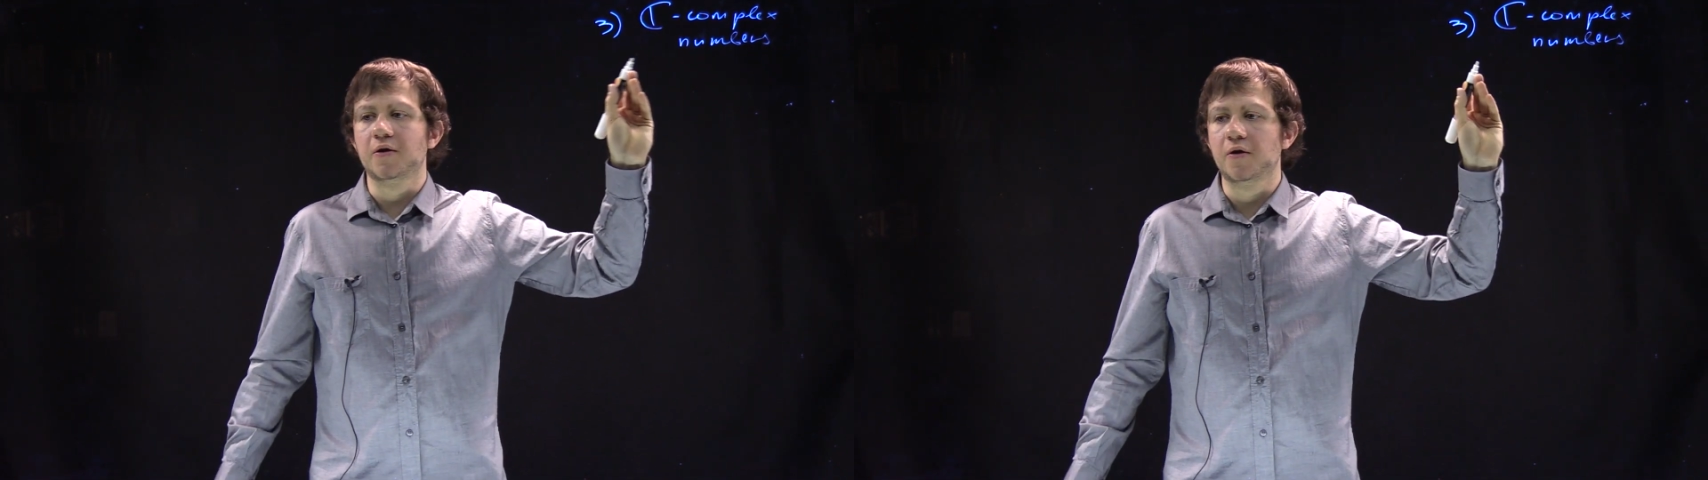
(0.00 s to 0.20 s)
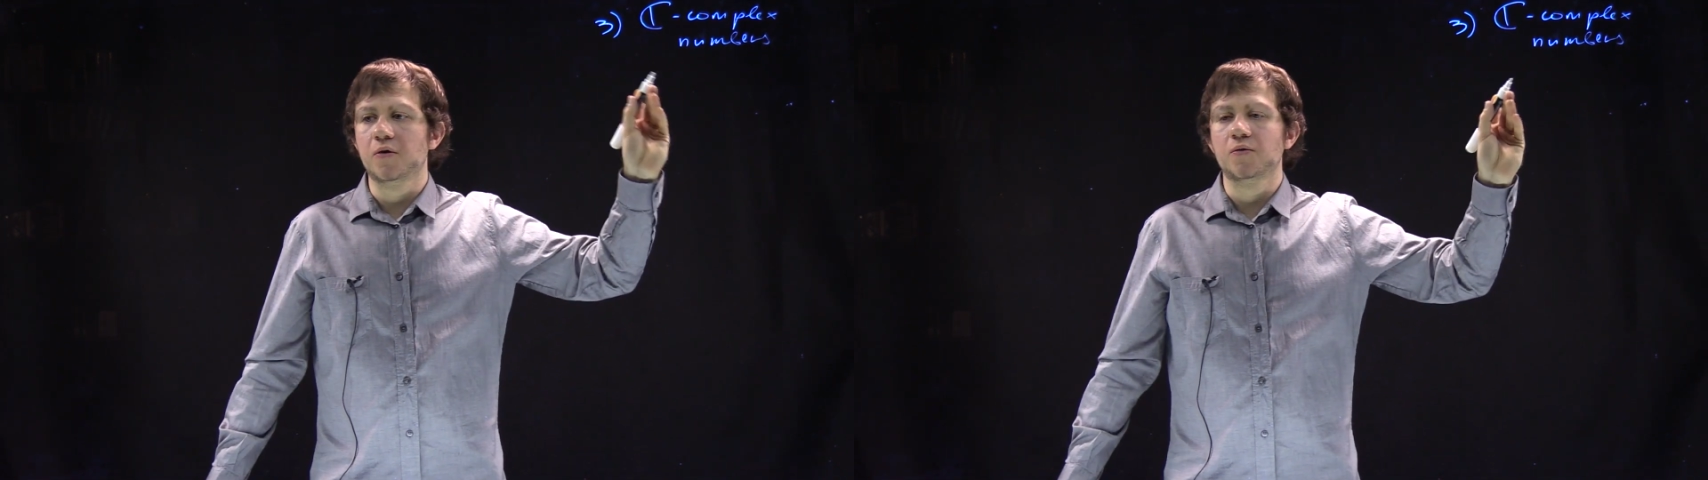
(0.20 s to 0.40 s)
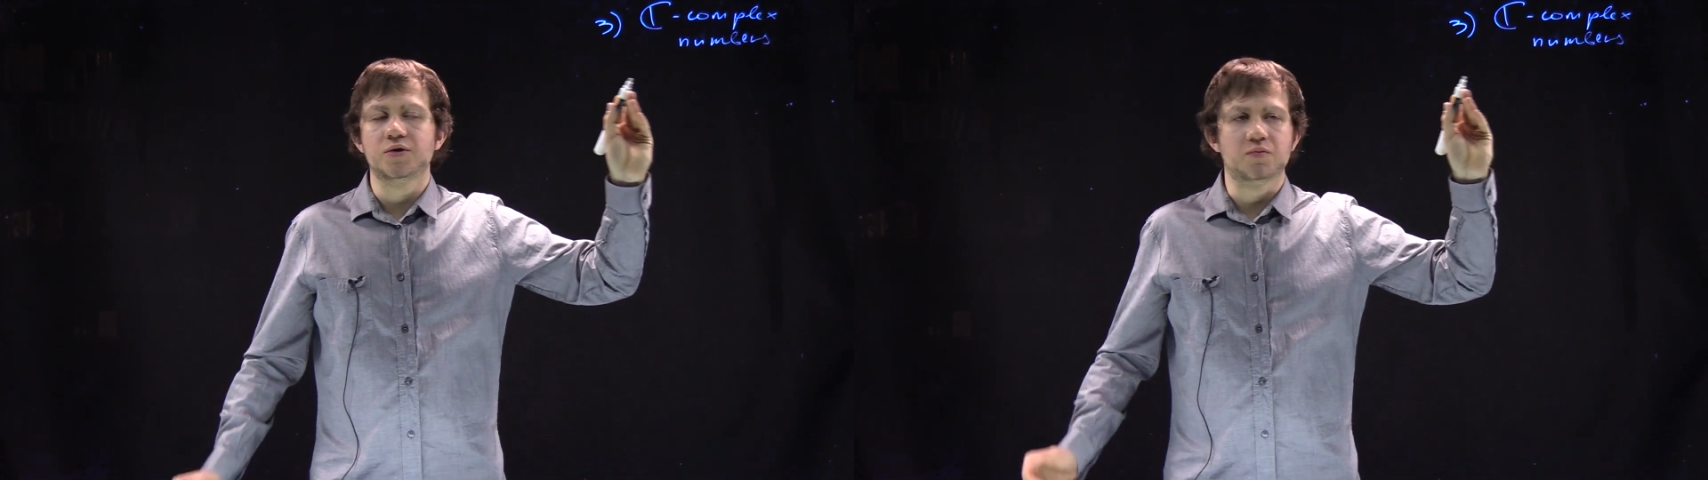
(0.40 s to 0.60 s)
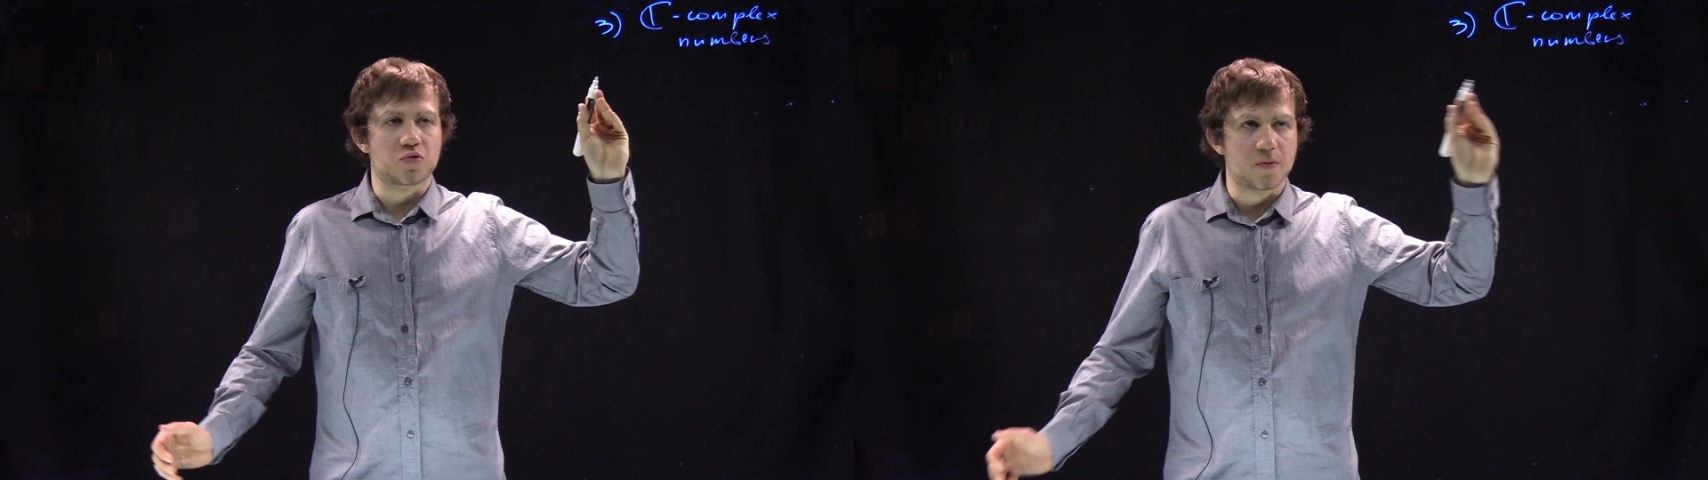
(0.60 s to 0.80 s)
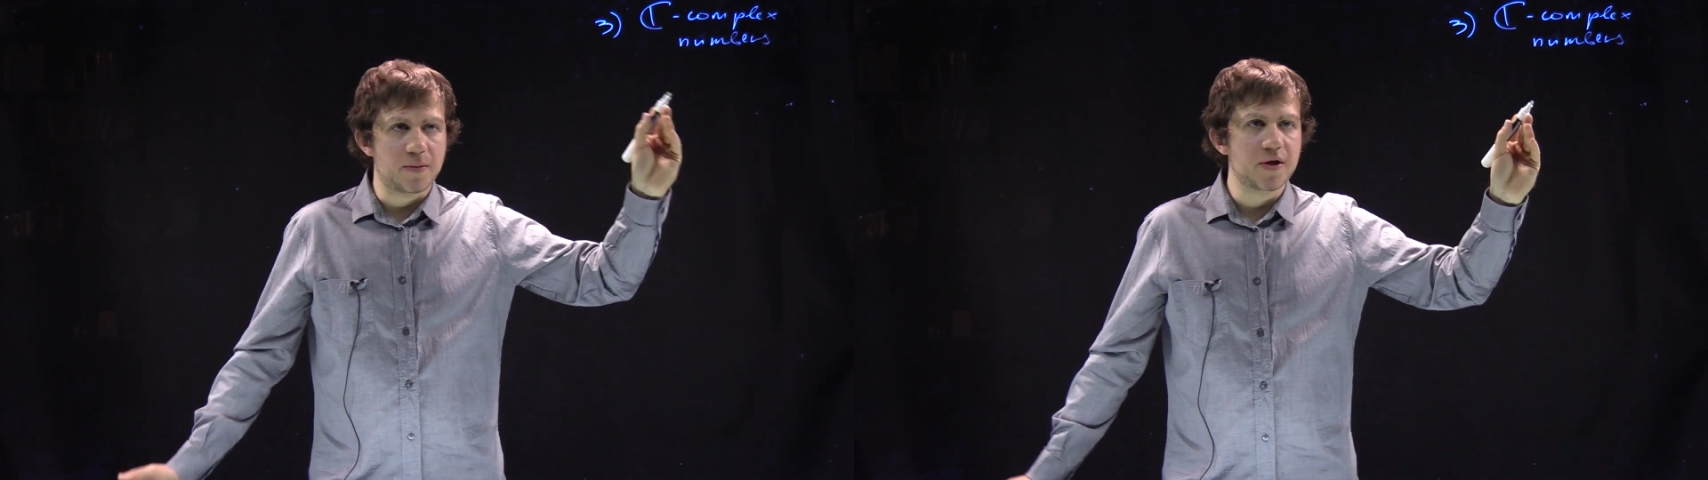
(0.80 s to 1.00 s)
knows
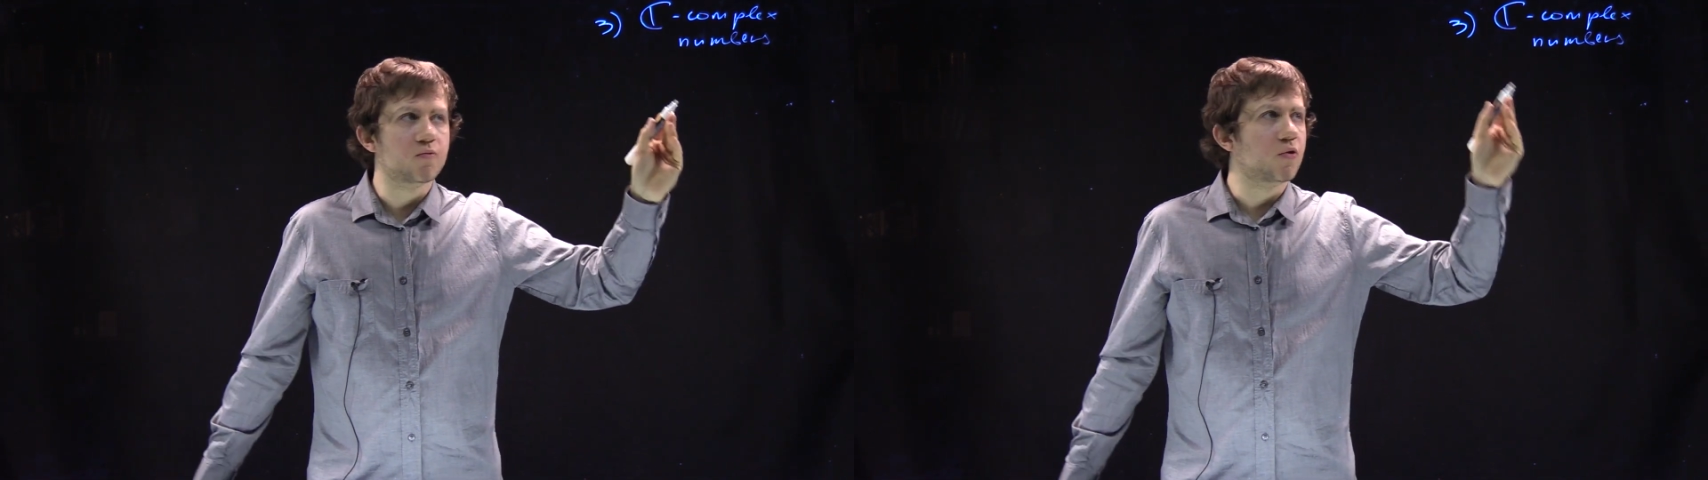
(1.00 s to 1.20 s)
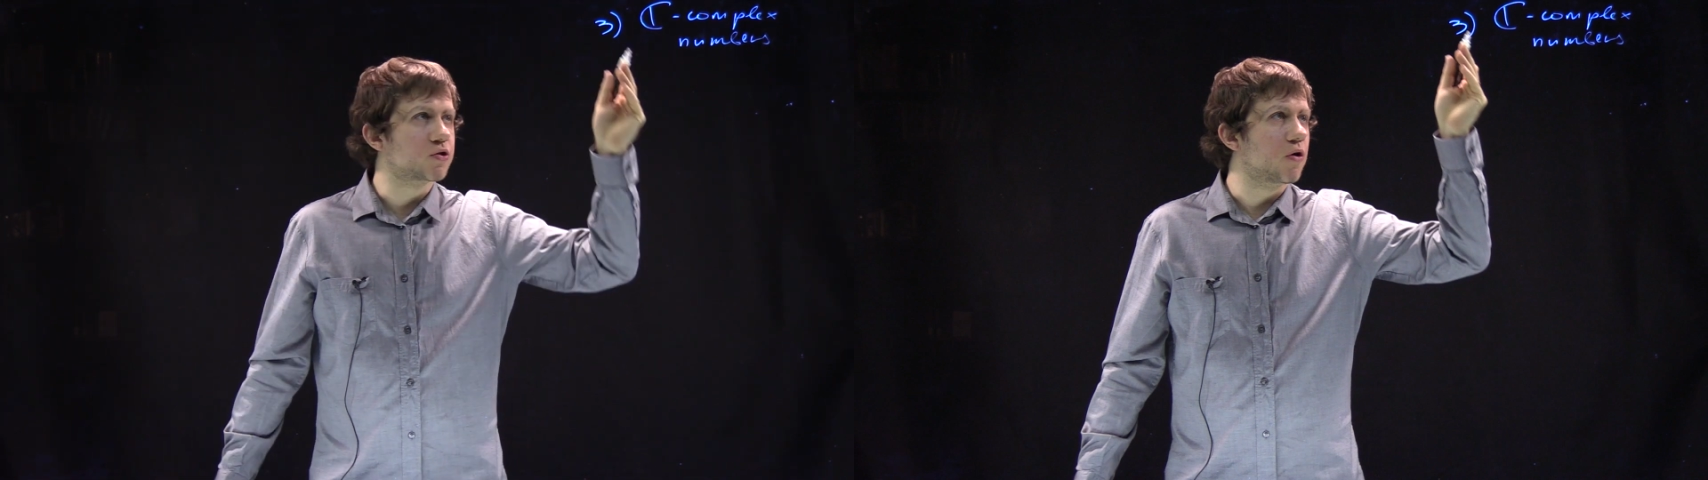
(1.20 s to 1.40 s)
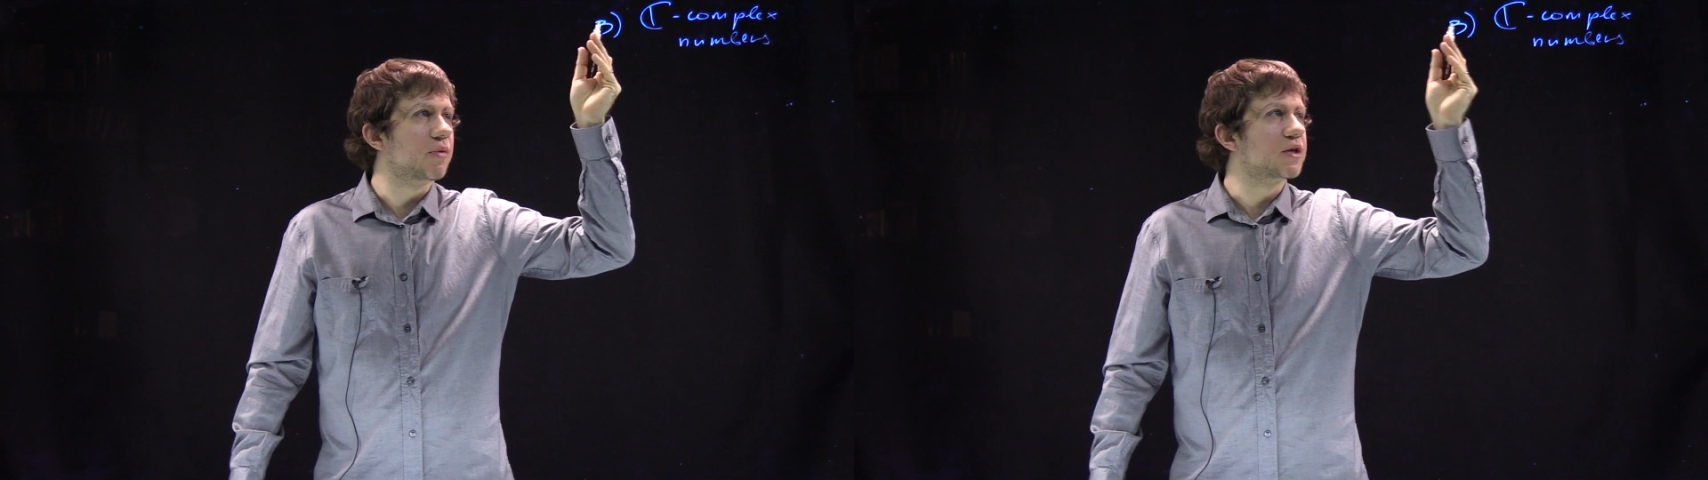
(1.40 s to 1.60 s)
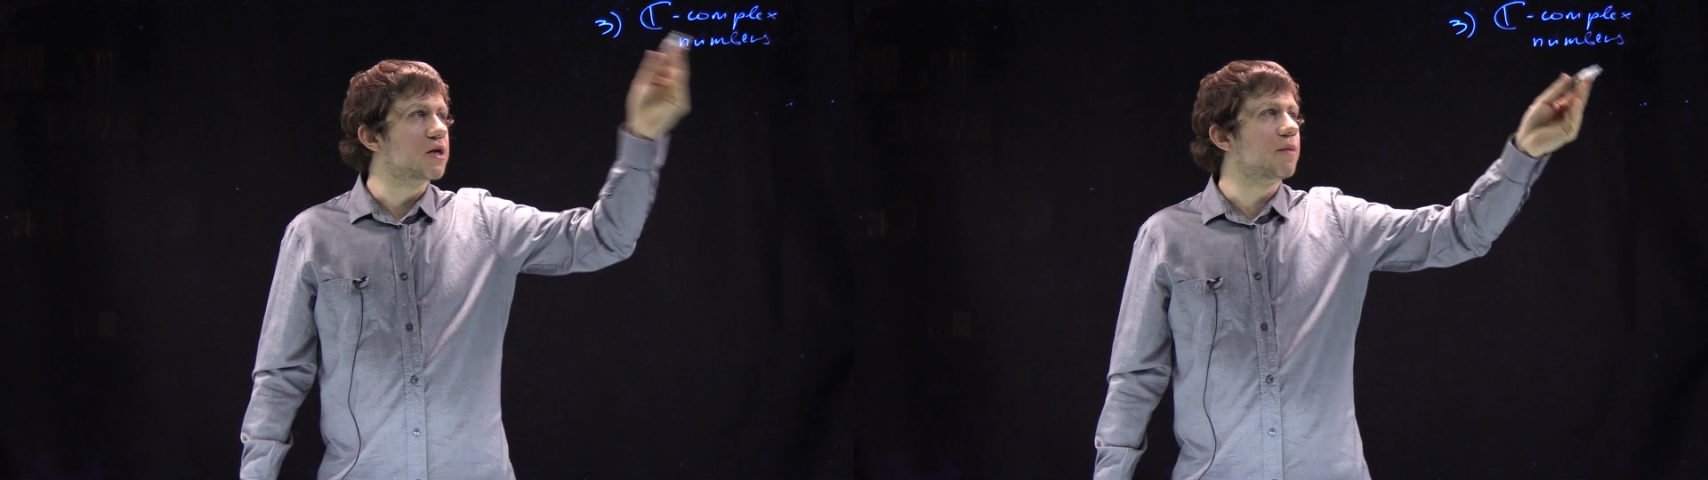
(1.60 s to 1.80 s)
probably what complex